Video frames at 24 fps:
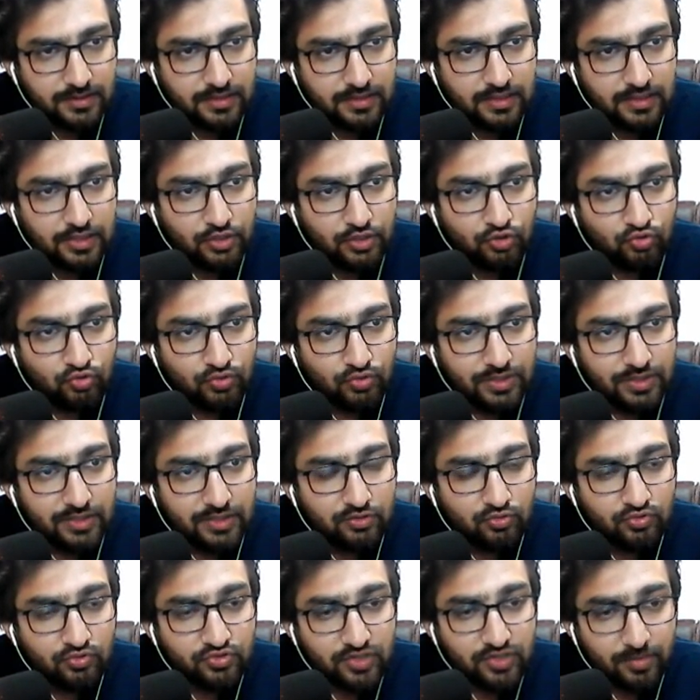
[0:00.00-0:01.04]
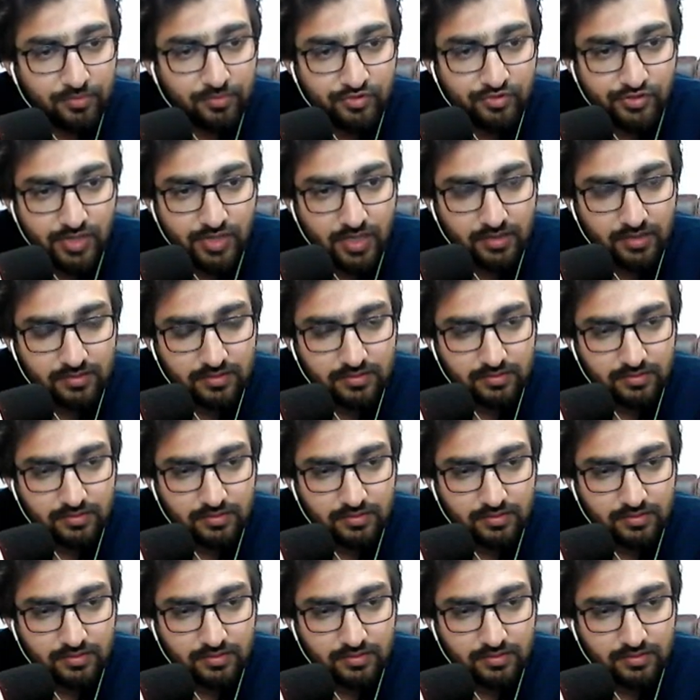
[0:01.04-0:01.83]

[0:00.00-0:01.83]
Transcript: you need to subtract